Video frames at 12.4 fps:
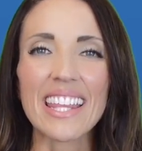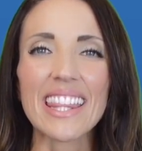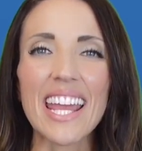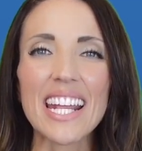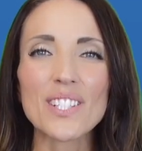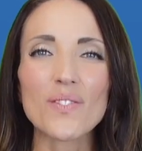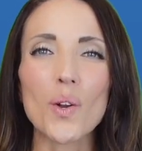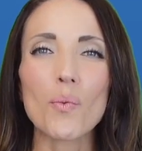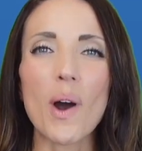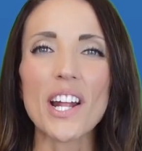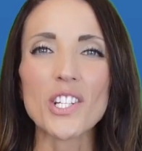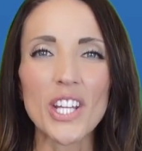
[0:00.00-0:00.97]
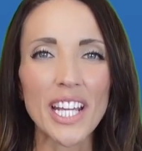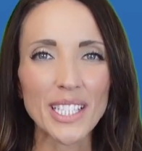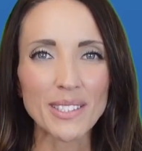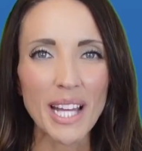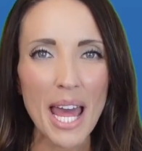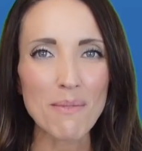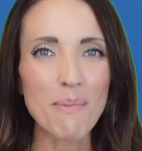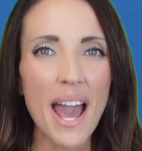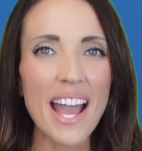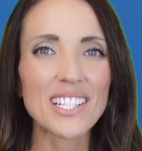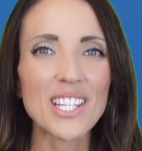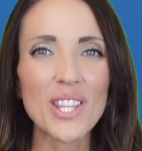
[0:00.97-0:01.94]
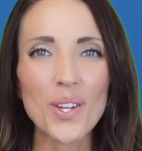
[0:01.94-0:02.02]
Thanks for watching, and
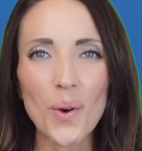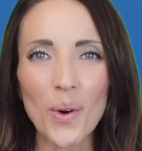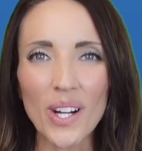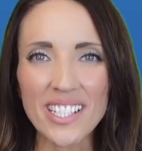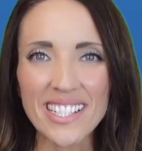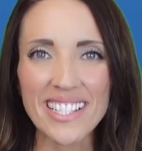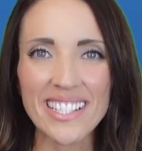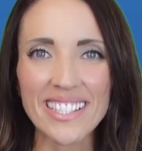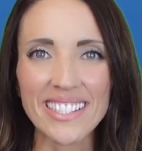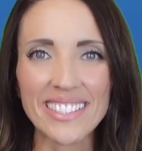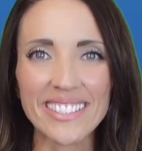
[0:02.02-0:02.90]
back to the course.